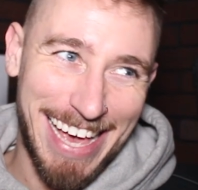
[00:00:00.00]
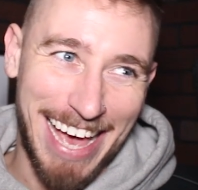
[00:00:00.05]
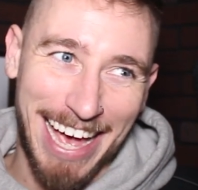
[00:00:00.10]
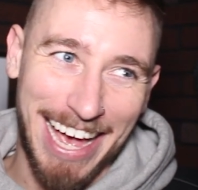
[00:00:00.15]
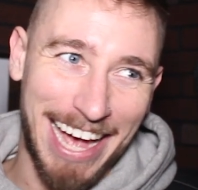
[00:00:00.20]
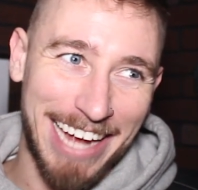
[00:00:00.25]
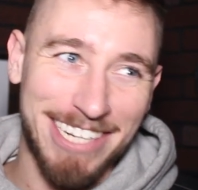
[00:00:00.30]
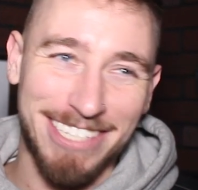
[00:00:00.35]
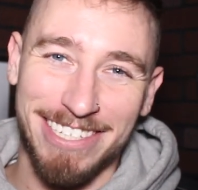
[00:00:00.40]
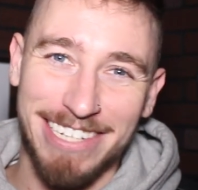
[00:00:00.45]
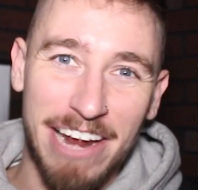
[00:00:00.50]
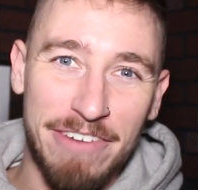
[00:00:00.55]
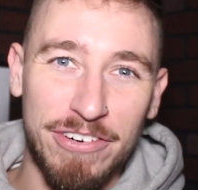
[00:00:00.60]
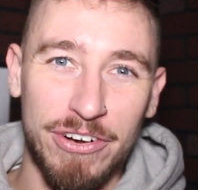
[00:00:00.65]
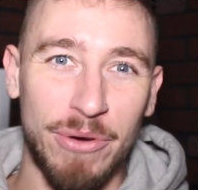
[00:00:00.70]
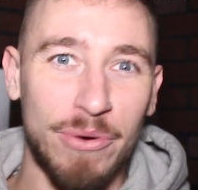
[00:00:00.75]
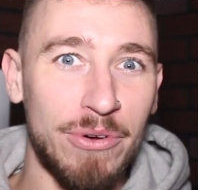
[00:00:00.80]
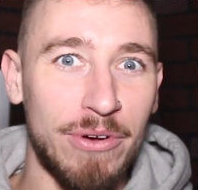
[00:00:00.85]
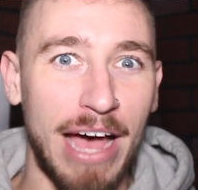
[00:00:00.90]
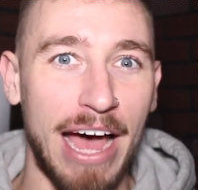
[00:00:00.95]
I just never
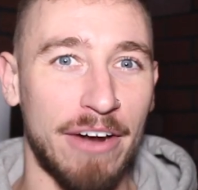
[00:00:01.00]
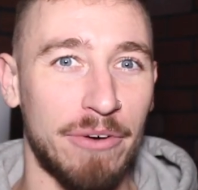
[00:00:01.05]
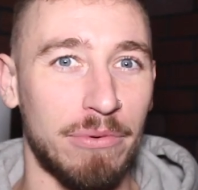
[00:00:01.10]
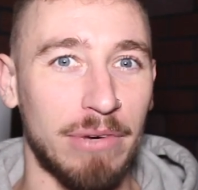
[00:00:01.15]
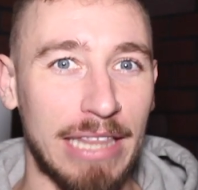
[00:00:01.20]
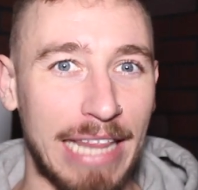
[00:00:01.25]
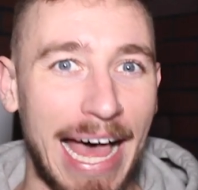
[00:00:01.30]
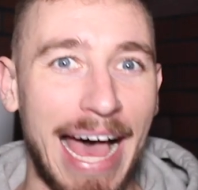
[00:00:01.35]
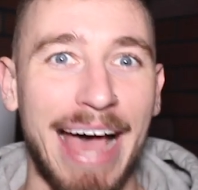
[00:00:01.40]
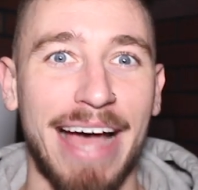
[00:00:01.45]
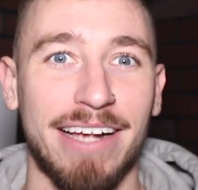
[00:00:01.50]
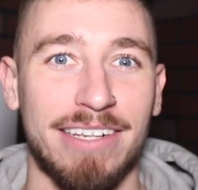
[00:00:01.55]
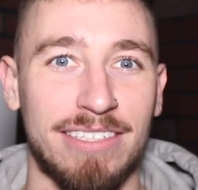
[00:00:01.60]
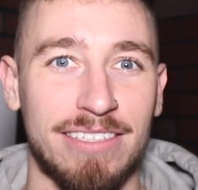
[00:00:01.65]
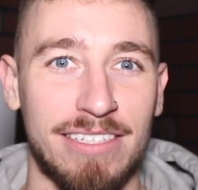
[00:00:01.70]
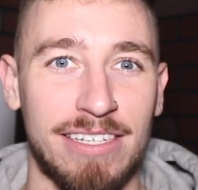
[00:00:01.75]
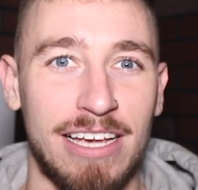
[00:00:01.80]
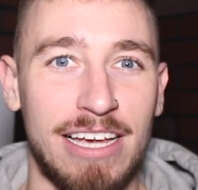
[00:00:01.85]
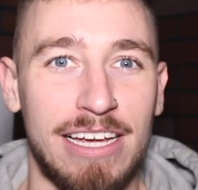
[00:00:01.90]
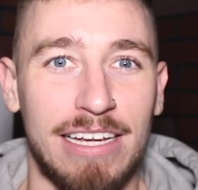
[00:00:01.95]
know how to
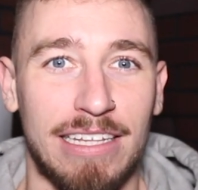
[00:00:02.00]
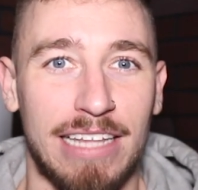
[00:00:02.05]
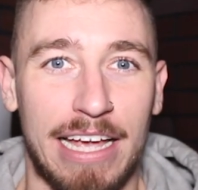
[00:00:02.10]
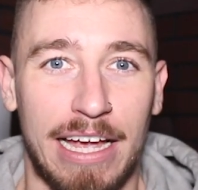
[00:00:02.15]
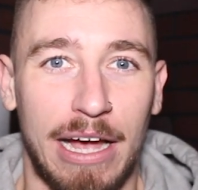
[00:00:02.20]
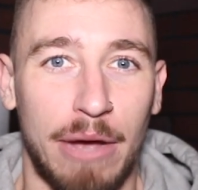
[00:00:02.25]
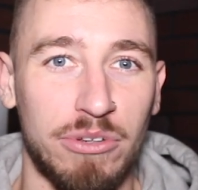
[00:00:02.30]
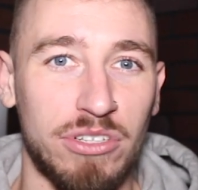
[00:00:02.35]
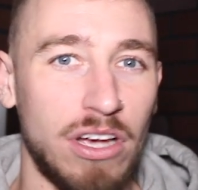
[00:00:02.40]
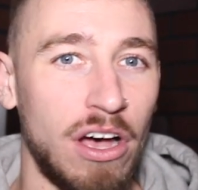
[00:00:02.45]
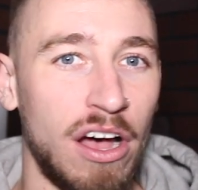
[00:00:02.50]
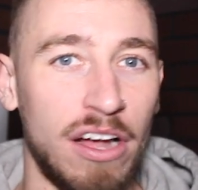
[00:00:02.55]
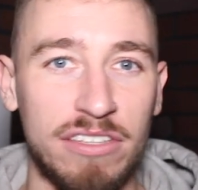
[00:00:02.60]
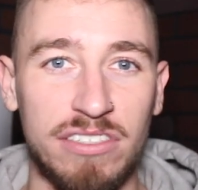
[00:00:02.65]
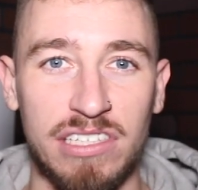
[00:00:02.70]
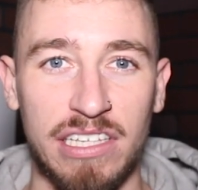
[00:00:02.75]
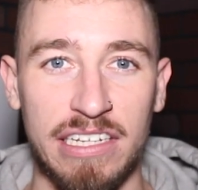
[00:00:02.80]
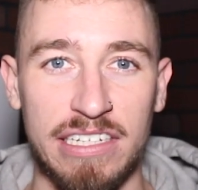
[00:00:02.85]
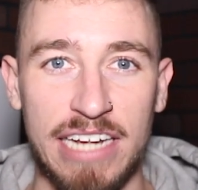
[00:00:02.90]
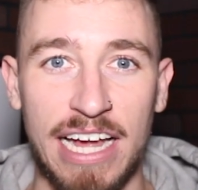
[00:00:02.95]
relax. Like I was
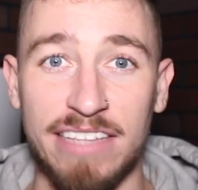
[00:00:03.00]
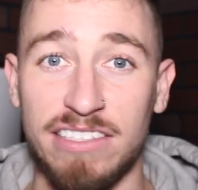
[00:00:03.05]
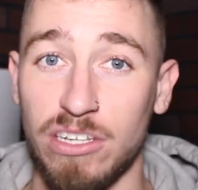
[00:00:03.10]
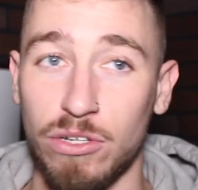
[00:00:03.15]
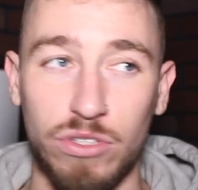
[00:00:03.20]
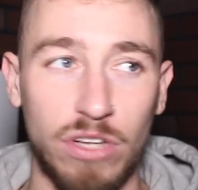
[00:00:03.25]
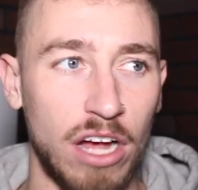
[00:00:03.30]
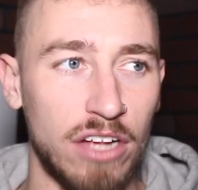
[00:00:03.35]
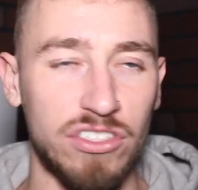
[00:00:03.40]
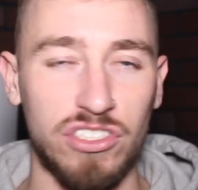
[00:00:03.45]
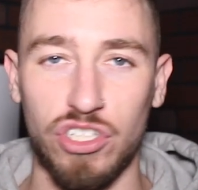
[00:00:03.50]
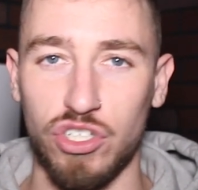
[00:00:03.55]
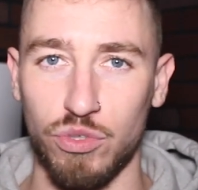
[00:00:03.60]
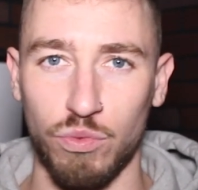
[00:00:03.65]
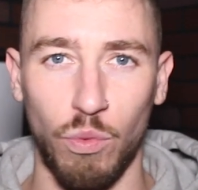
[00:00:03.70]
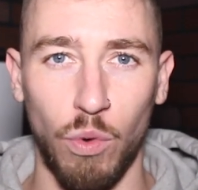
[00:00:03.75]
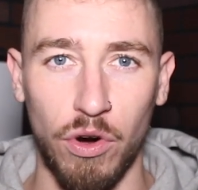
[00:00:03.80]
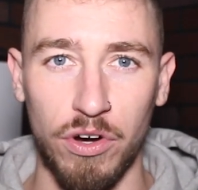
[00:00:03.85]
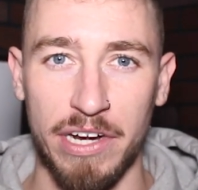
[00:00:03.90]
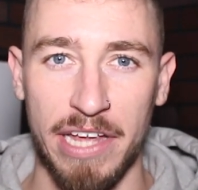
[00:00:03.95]
constantly tense. I was constantly
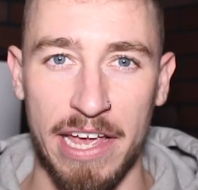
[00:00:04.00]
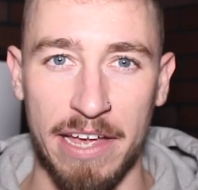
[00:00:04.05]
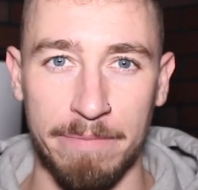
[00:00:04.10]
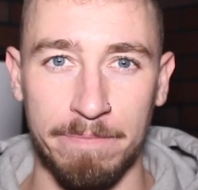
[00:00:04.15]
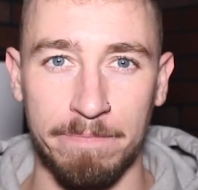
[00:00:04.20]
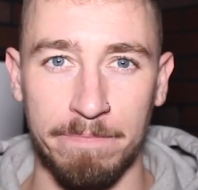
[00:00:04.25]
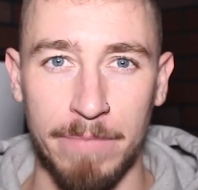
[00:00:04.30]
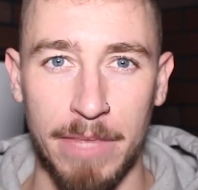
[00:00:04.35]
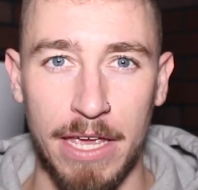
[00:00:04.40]
just worrying.